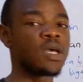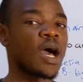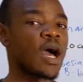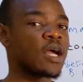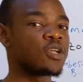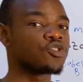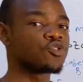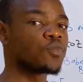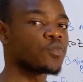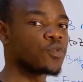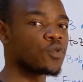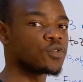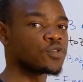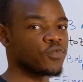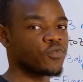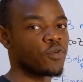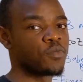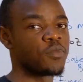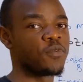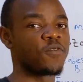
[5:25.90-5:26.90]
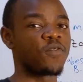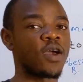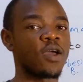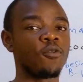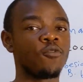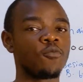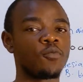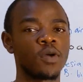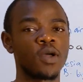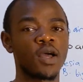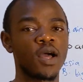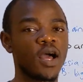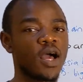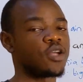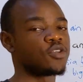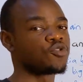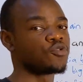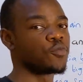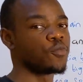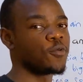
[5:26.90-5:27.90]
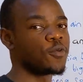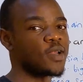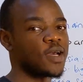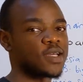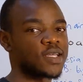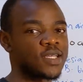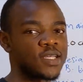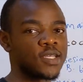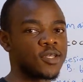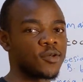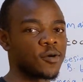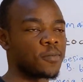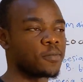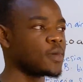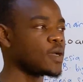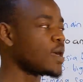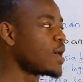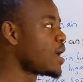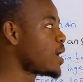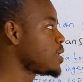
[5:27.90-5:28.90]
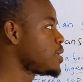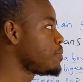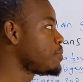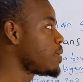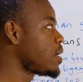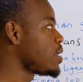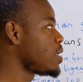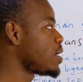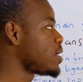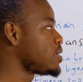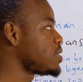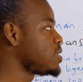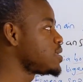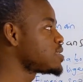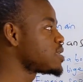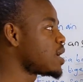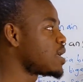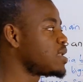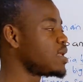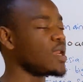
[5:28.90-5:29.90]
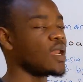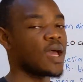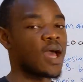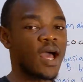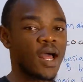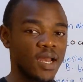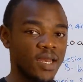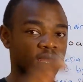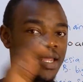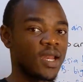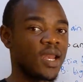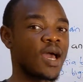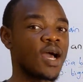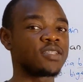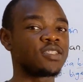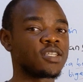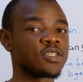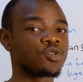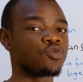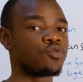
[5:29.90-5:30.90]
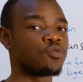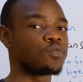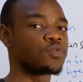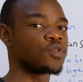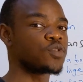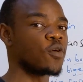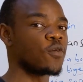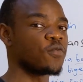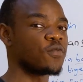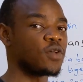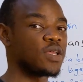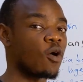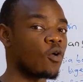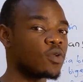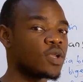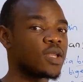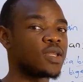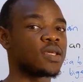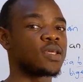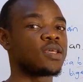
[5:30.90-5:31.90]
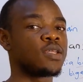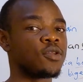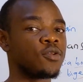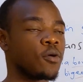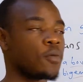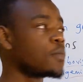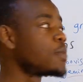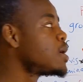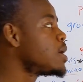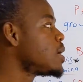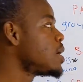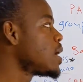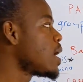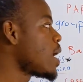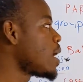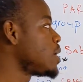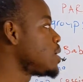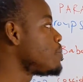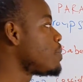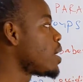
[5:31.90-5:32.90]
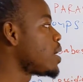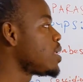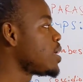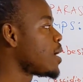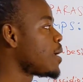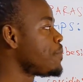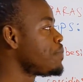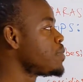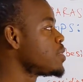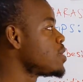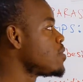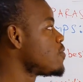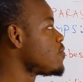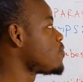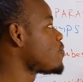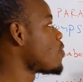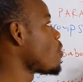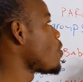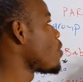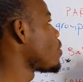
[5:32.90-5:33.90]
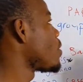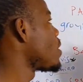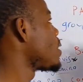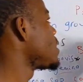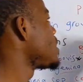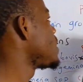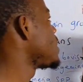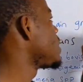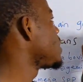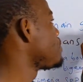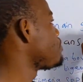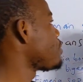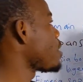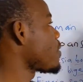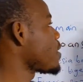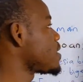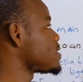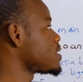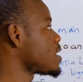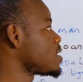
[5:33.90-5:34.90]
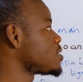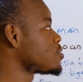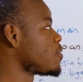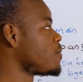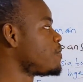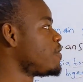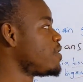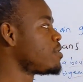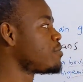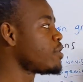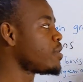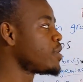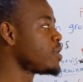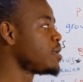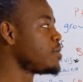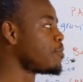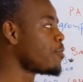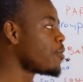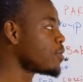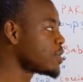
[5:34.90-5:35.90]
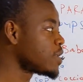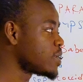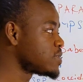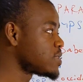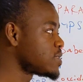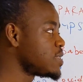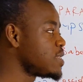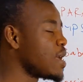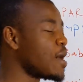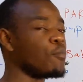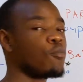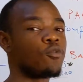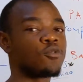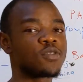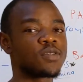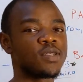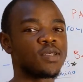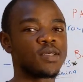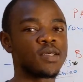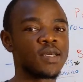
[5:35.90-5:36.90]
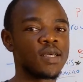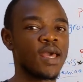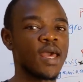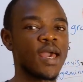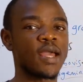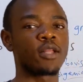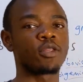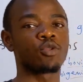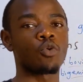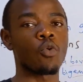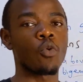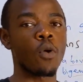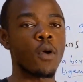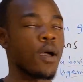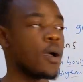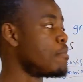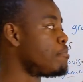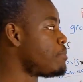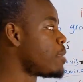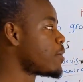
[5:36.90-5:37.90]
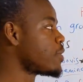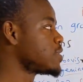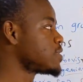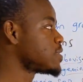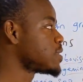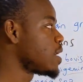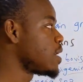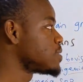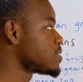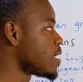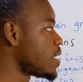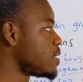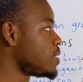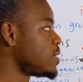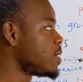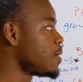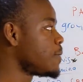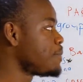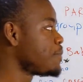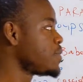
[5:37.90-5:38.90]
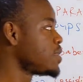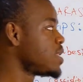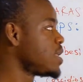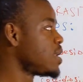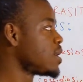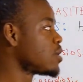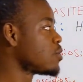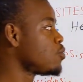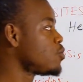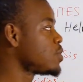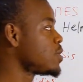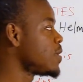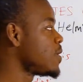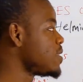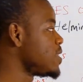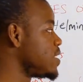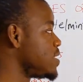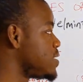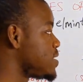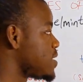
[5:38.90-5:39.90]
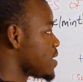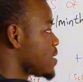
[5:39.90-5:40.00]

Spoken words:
Arthropods from the phylum Arthropod, kingdom Animalia. These are the largest groups under the kingdom Animalia. For the parasites of veterinary importance, they are mostly ectoparasites, and they include the